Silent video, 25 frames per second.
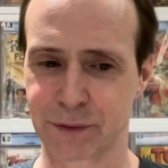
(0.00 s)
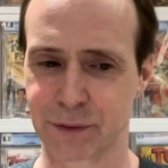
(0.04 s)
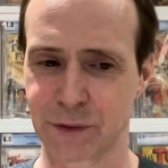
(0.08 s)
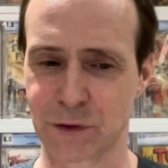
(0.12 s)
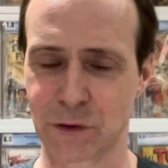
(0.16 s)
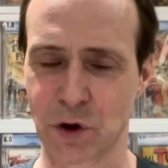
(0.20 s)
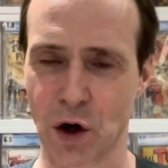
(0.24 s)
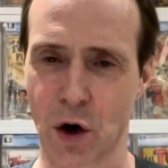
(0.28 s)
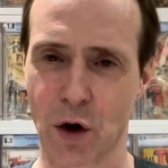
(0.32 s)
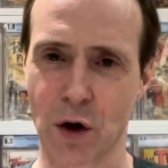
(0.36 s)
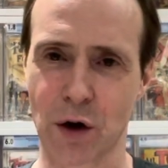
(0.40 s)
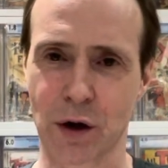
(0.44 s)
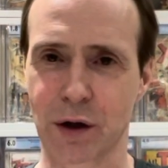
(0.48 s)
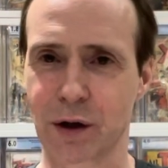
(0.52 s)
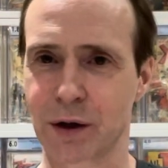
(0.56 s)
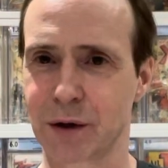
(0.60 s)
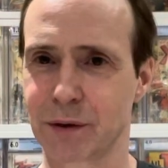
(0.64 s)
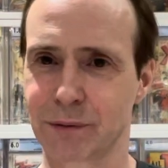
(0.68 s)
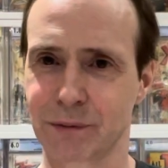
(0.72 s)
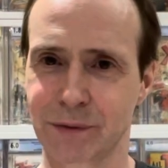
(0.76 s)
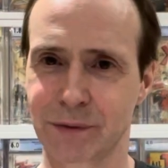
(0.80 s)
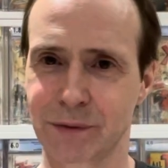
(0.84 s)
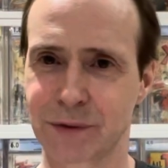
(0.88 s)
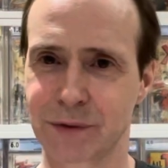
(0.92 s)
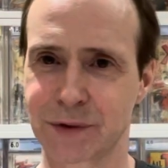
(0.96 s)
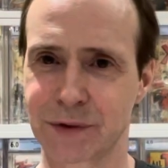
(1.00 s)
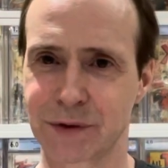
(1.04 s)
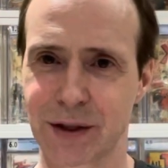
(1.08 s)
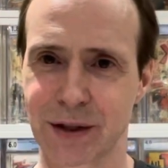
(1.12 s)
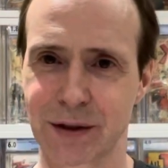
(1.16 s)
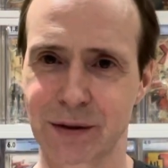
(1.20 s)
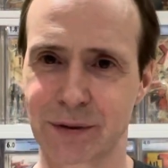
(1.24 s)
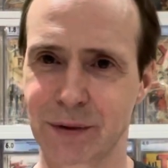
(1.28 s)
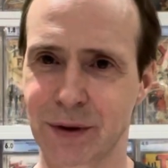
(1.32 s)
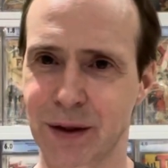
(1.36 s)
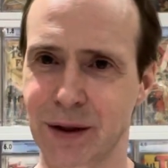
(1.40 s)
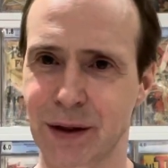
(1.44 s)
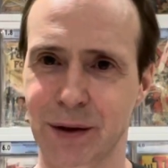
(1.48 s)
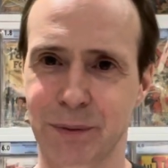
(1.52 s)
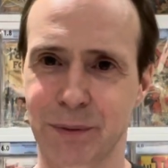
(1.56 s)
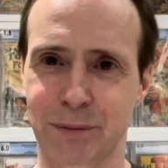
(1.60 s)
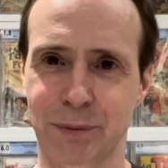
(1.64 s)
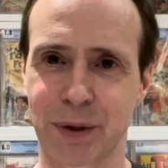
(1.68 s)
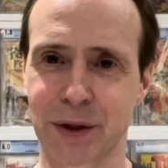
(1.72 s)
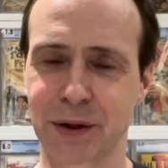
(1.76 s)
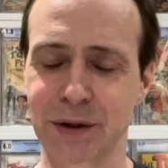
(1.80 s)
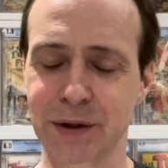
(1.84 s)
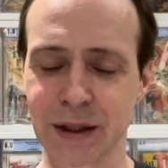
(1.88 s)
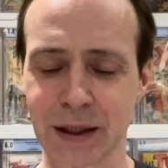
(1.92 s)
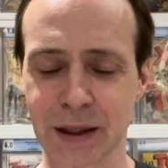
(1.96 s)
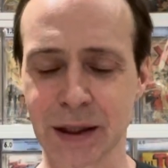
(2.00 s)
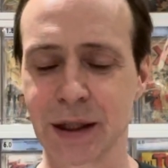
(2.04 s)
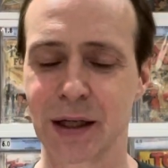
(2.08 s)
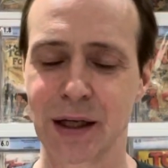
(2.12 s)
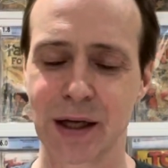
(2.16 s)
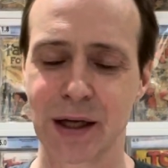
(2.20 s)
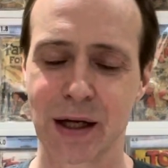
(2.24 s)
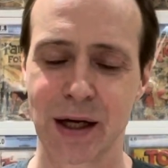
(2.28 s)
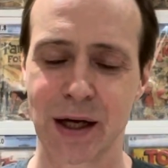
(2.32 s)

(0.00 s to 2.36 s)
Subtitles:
dark building,